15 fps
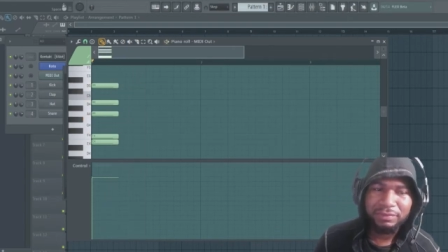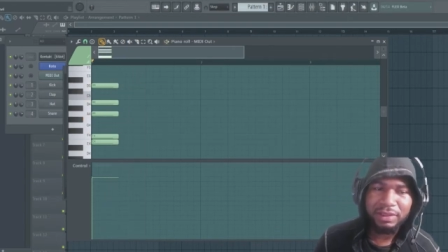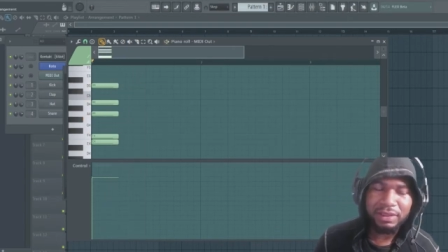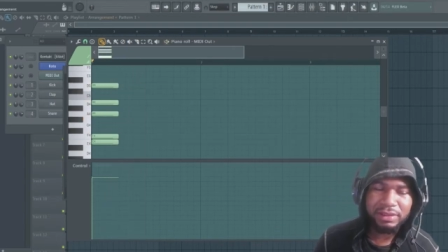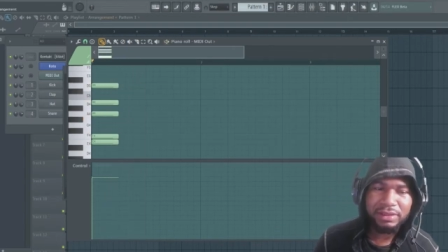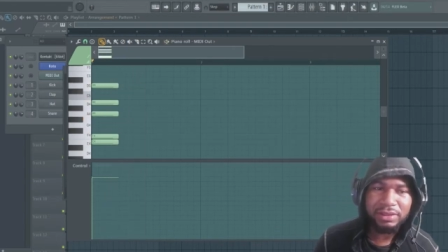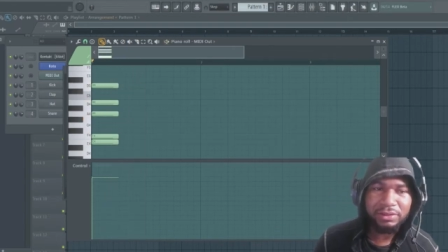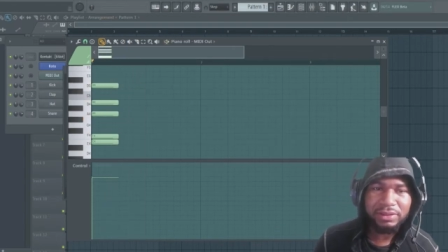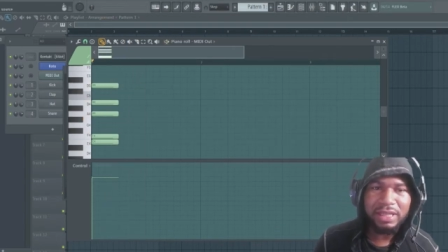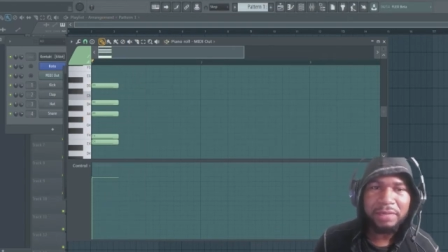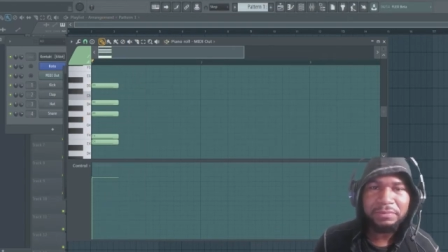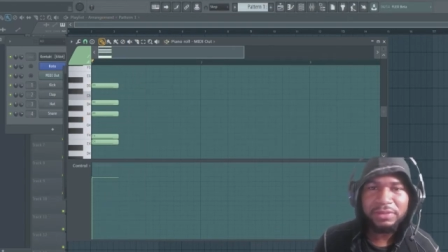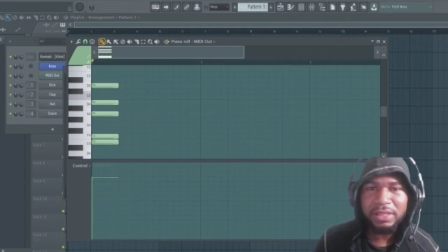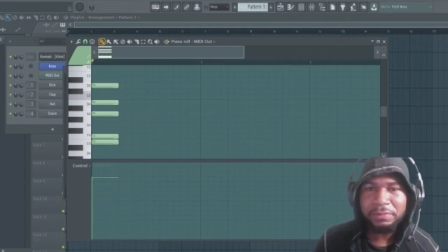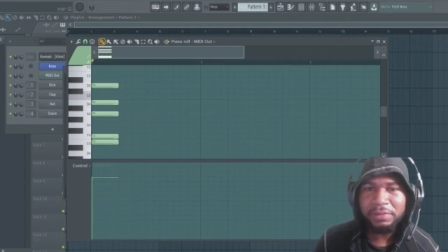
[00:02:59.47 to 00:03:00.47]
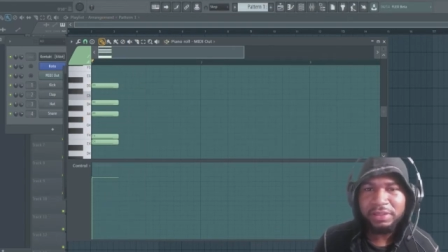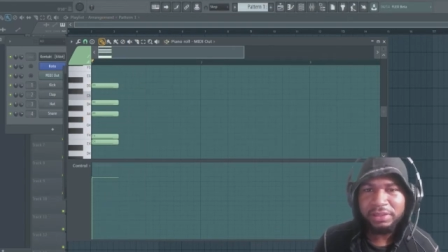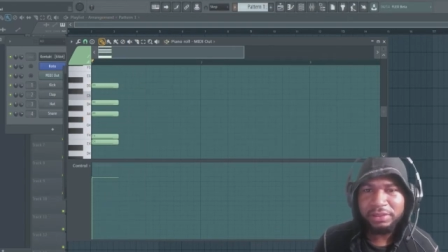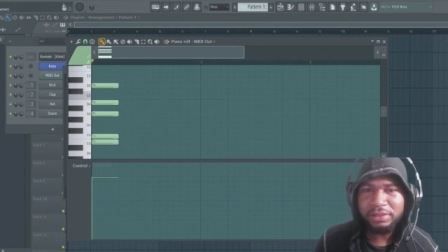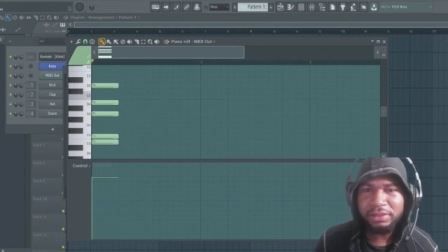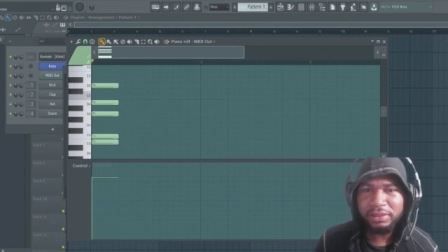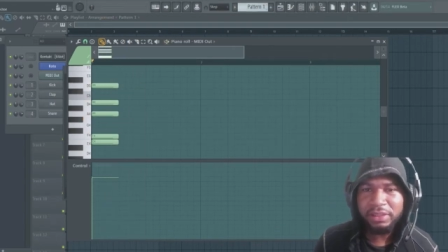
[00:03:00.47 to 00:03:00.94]
That's still sound
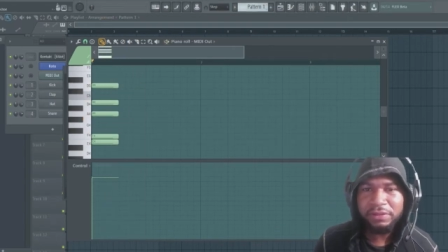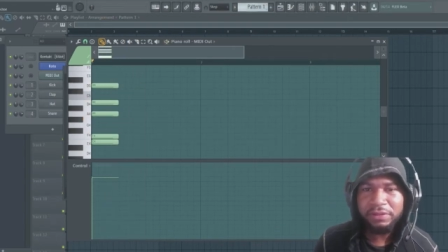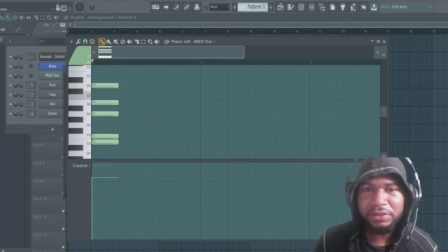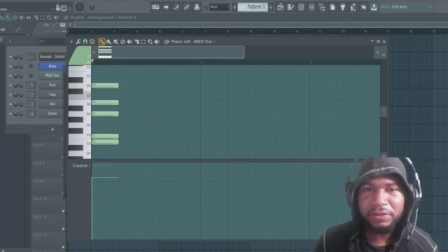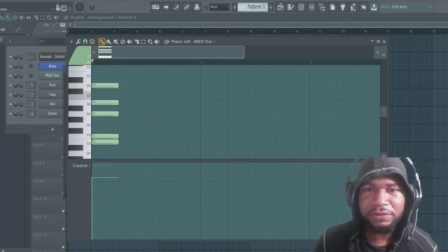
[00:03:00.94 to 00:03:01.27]
Japanese even if